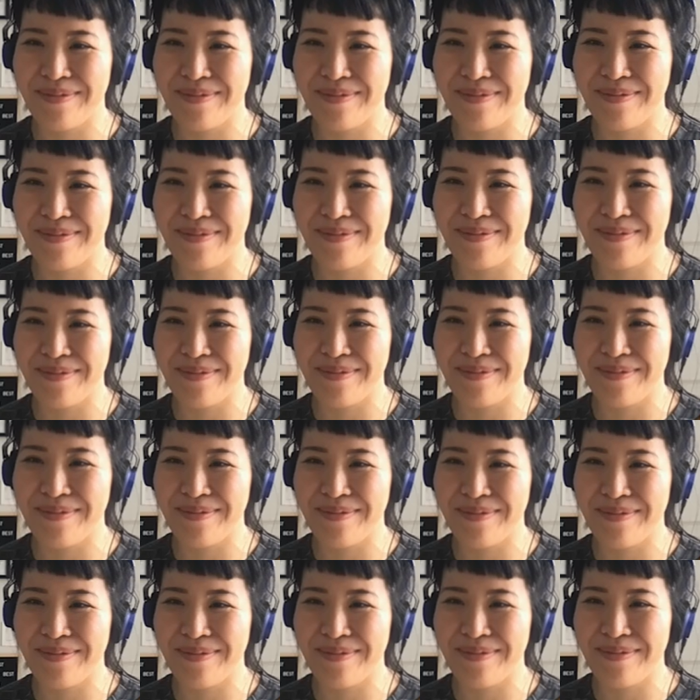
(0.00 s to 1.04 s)

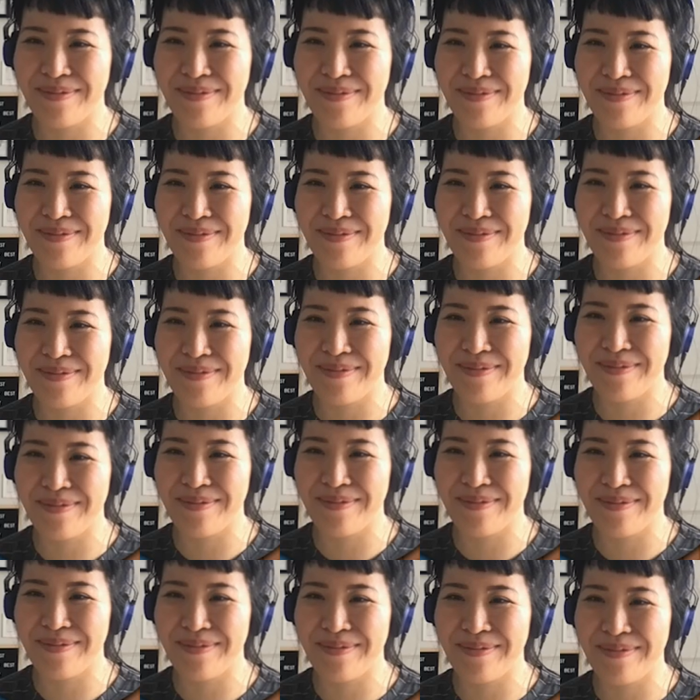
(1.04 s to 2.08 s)

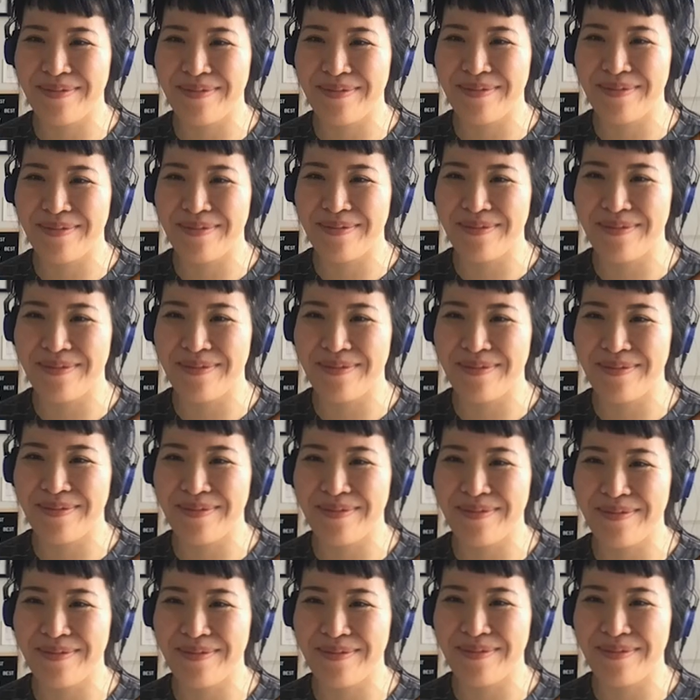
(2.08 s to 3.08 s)
(not speaking)